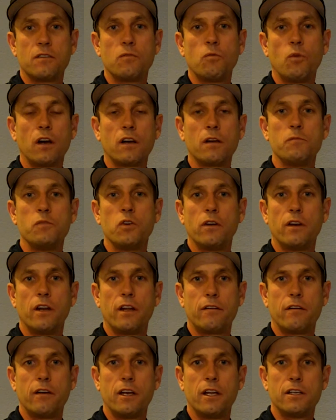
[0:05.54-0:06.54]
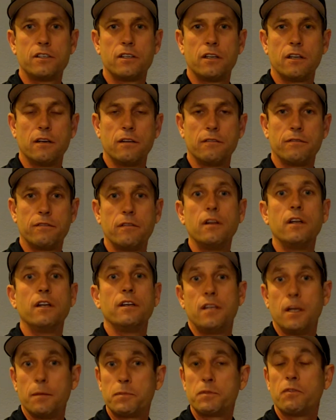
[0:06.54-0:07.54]
and welcome to another edition of
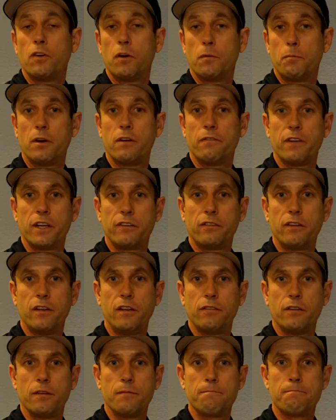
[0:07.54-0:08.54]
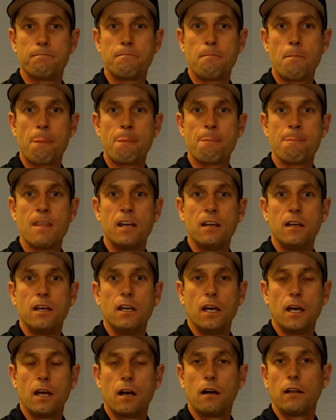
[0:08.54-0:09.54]
Tips for a Perfect Season.
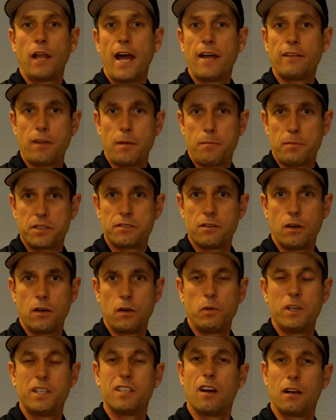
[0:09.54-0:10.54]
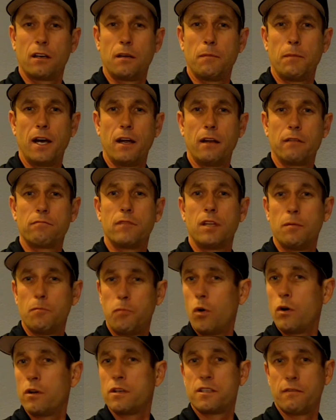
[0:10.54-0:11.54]
In our last episode, we talked about the
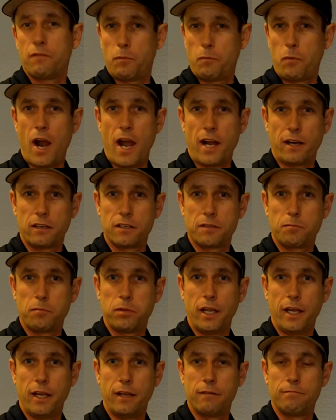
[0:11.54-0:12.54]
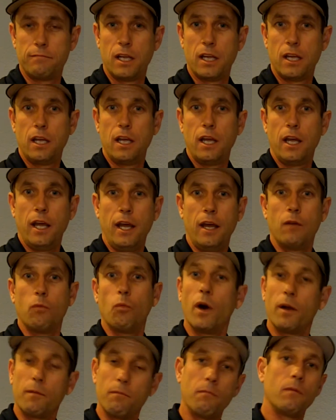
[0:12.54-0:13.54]
importance of a practice plan and
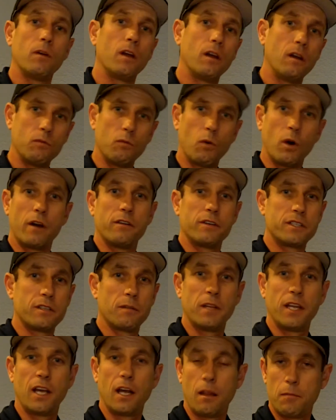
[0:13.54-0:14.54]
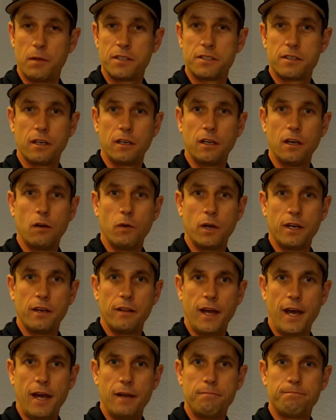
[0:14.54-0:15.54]
what are some of the elements that go into
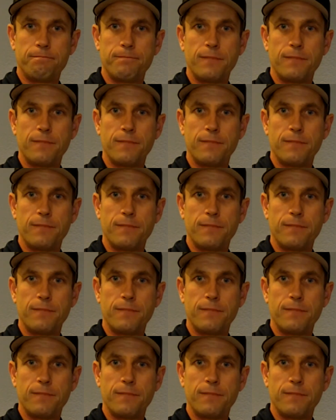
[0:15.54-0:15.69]
that.